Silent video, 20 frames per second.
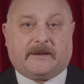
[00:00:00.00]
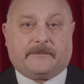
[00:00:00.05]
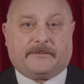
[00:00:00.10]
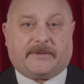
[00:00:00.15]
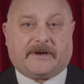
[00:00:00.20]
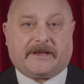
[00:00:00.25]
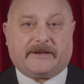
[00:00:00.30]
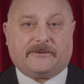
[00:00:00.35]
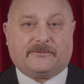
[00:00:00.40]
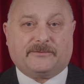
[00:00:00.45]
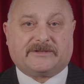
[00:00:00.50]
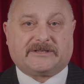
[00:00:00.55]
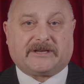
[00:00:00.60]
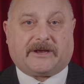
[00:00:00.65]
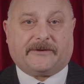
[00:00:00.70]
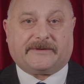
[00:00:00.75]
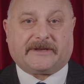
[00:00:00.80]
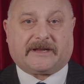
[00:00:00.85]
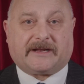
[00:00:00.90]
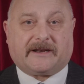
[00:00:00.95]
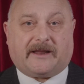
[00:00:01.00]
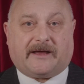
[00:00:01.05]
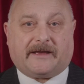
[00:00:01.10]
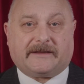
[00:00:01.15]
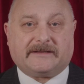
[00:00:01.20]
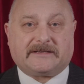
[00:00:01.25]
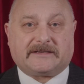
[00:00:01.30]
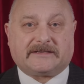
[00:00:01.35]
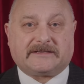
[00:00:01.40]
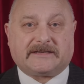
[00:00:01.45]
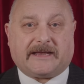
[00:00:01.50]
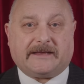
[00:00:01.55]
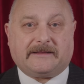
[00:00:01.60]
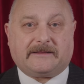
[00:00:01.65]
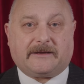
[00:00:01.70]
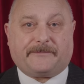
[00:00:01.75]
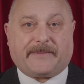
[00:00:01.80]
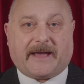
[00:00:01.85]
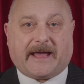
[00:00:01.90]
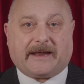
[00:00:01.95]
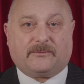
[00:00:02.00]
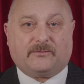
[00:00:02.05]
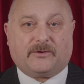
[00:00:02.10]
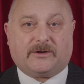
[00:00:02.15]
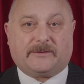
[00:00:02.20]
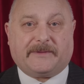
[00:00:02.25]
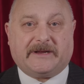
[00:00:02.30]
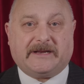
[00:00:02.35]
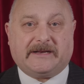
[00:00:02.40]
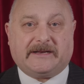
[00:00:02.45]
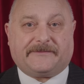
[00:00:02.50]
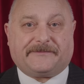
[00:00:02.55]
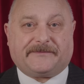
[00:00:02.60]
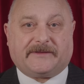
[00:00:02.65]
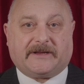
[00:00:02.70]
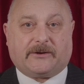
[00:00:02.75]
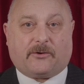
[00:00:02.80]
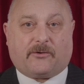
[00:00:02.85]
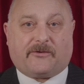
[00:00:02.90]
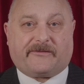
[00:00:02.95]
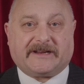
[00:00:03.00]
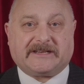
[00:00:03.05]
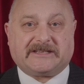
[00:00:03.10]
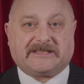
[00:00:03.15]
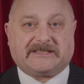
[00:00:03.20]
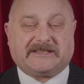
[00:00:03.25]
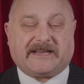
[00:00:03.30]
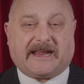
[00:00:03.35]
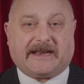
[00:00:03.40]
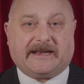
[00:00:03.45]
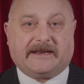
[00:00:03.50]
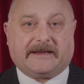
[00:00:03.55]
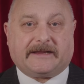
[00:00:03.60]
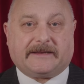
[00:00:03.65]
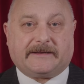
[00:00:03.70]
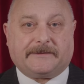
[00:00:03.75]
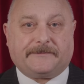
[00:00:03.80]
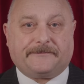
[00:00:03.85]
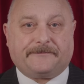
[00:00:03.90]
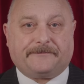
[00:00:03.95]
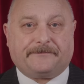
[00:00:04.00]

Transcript: But he also declined to say the ban would be lifted or extended.